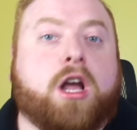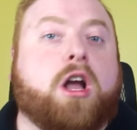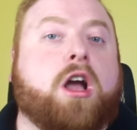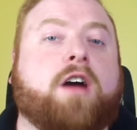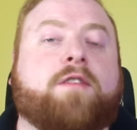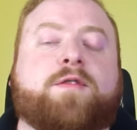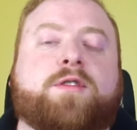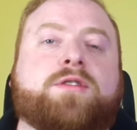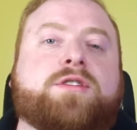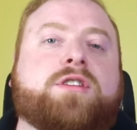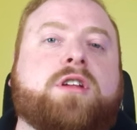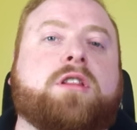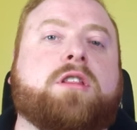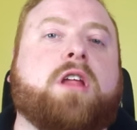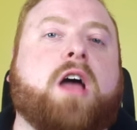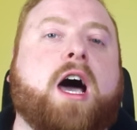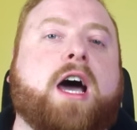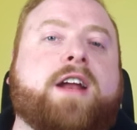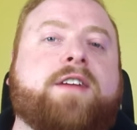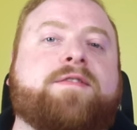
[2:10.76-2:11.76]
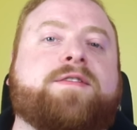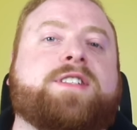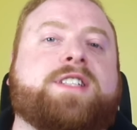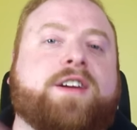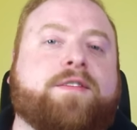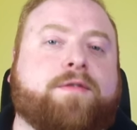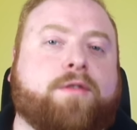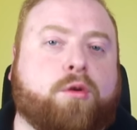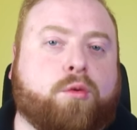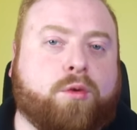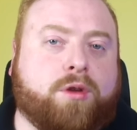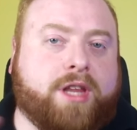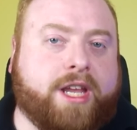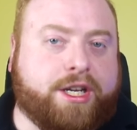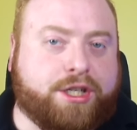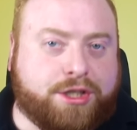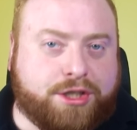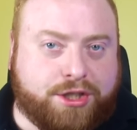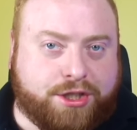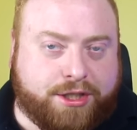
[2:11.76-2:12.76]
covers a lot of different
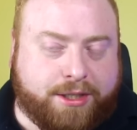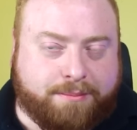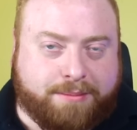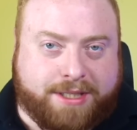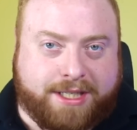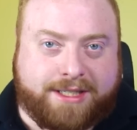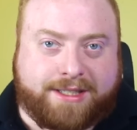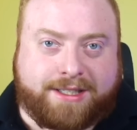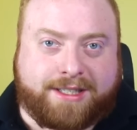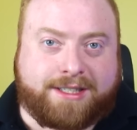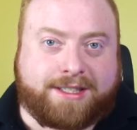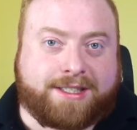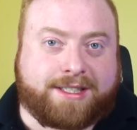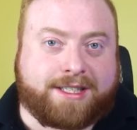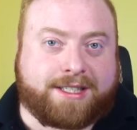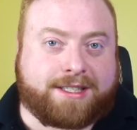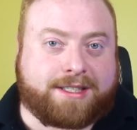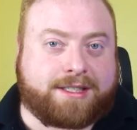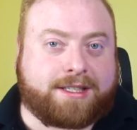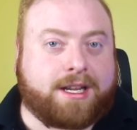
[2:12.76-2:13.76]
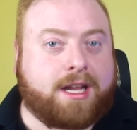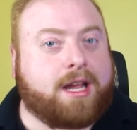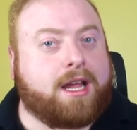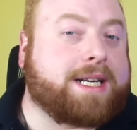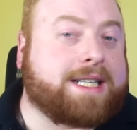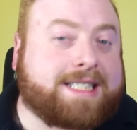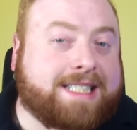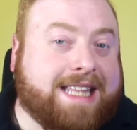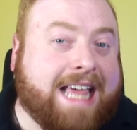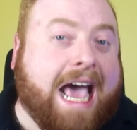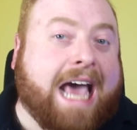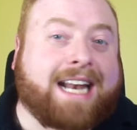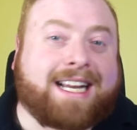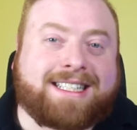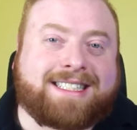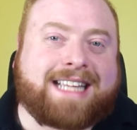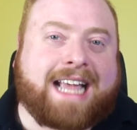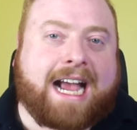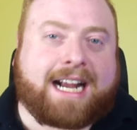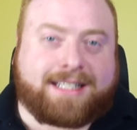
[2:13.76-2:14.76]
relationship distances. But it's that
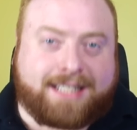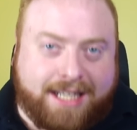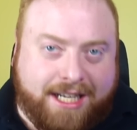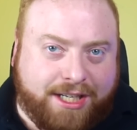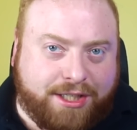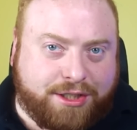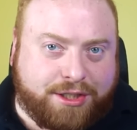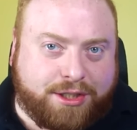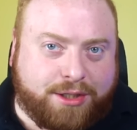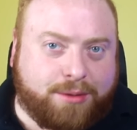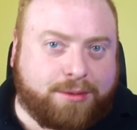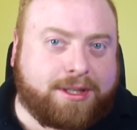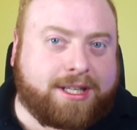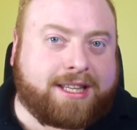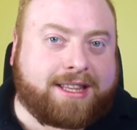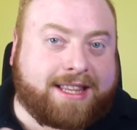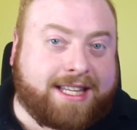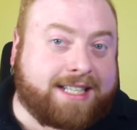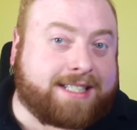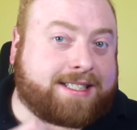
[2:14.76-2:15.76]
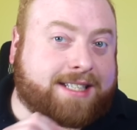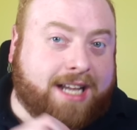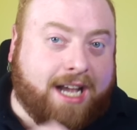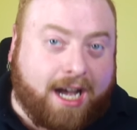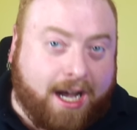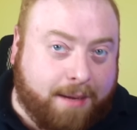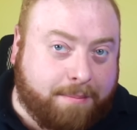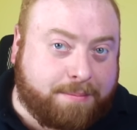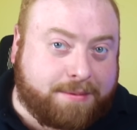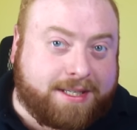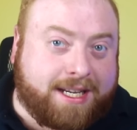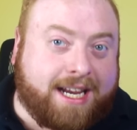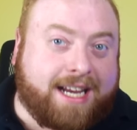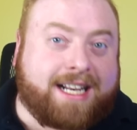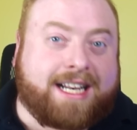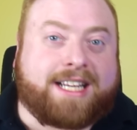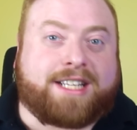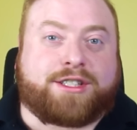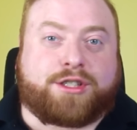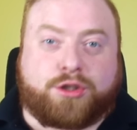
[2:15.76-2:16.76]
exact issue that this
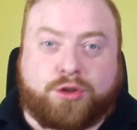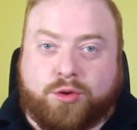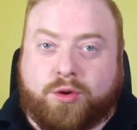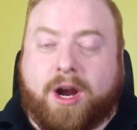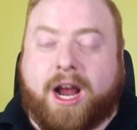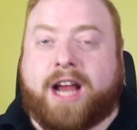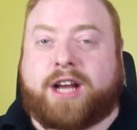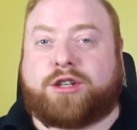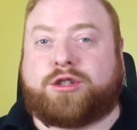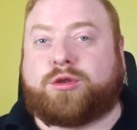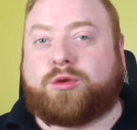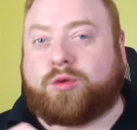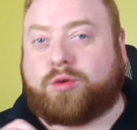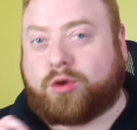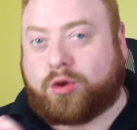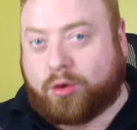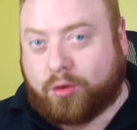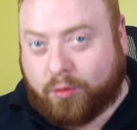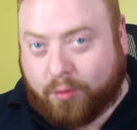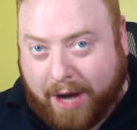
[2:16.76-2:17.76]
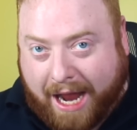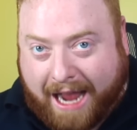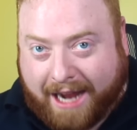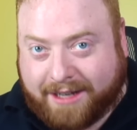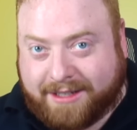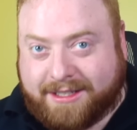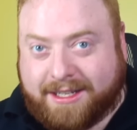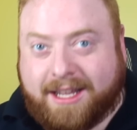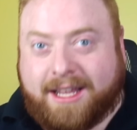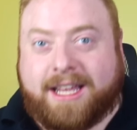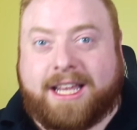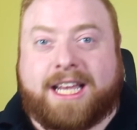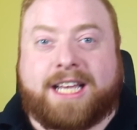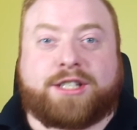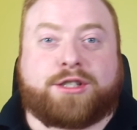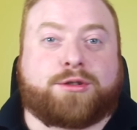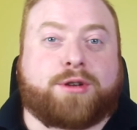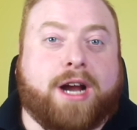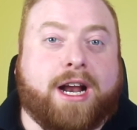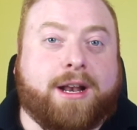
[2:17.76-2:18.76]
update is trying to correct.
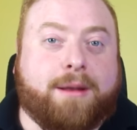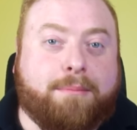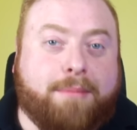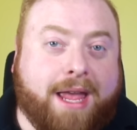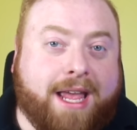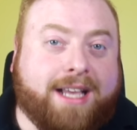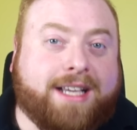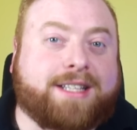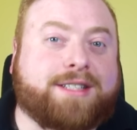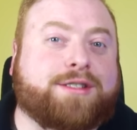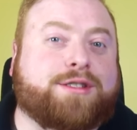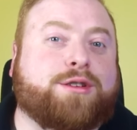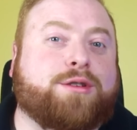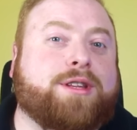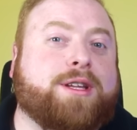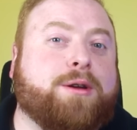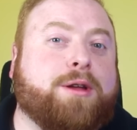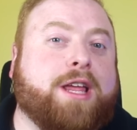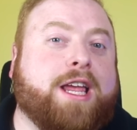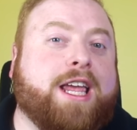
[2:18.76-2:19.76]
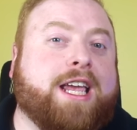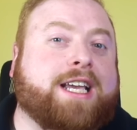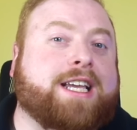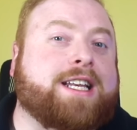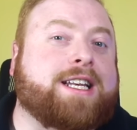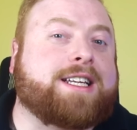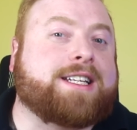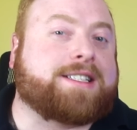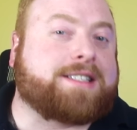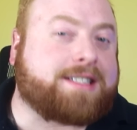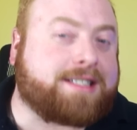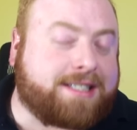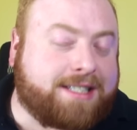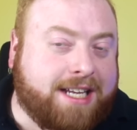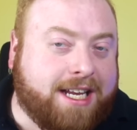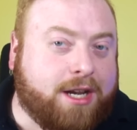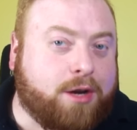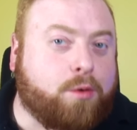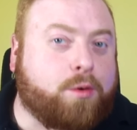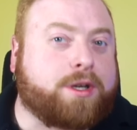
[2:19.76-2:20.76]
It's trying to make it so that it can
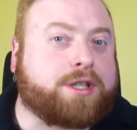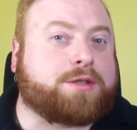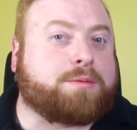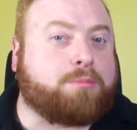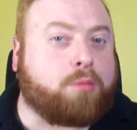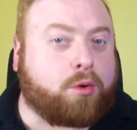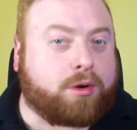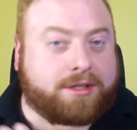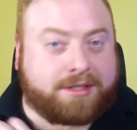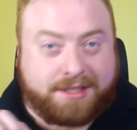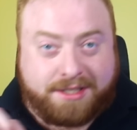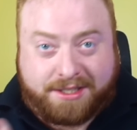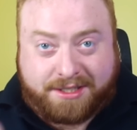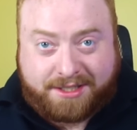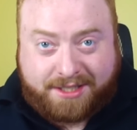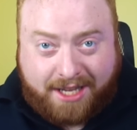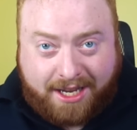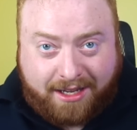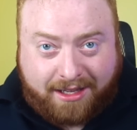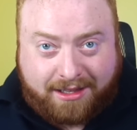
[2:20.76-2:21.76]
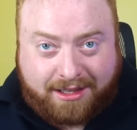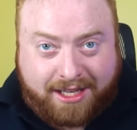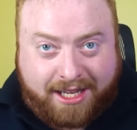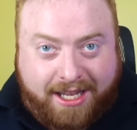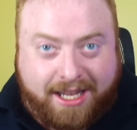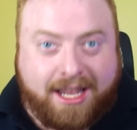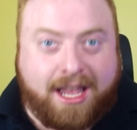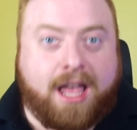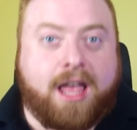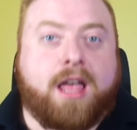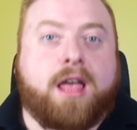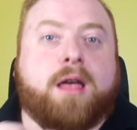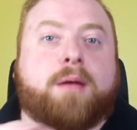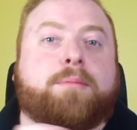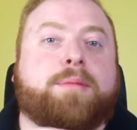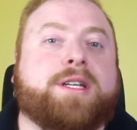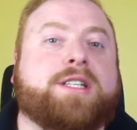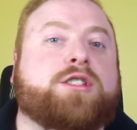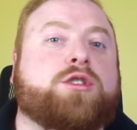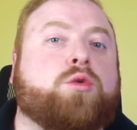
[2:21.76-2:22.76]
distinguish more succinctly
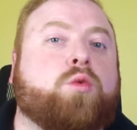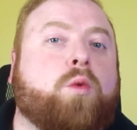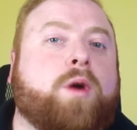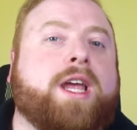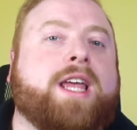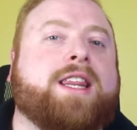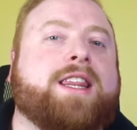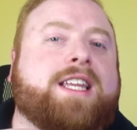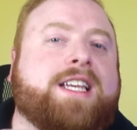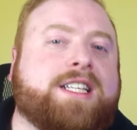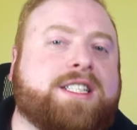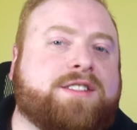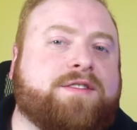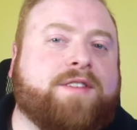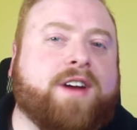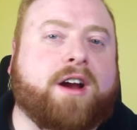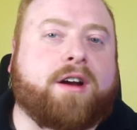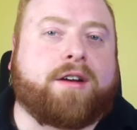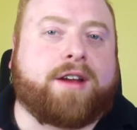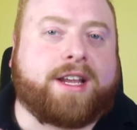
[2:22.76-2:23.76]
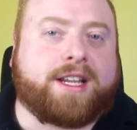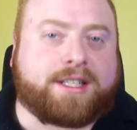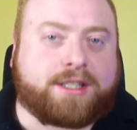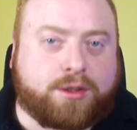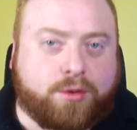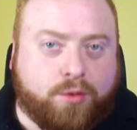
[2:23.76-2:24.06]
between these various